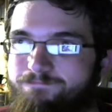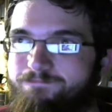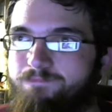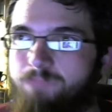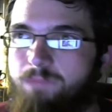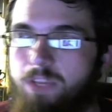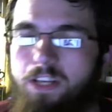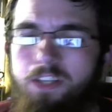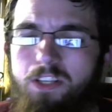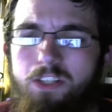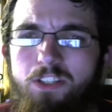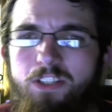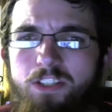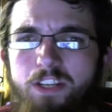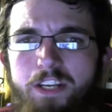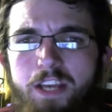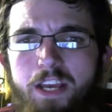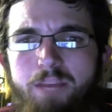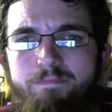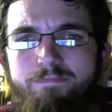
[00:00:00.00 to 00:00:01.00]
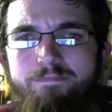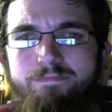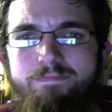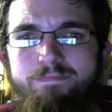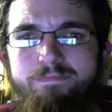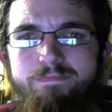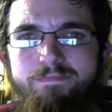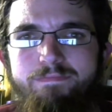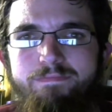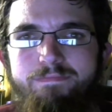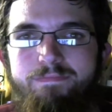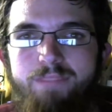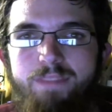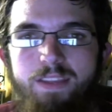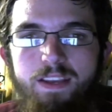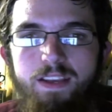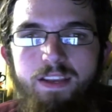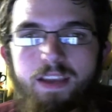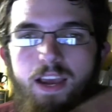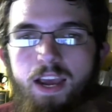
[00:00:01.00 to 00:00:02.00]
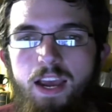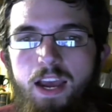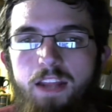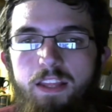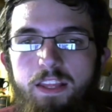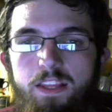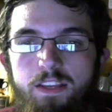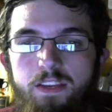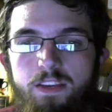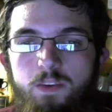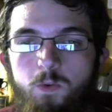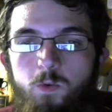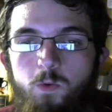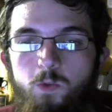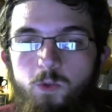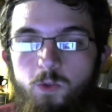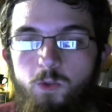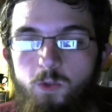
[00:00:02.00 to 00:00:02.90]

and a good Sunday. Adios.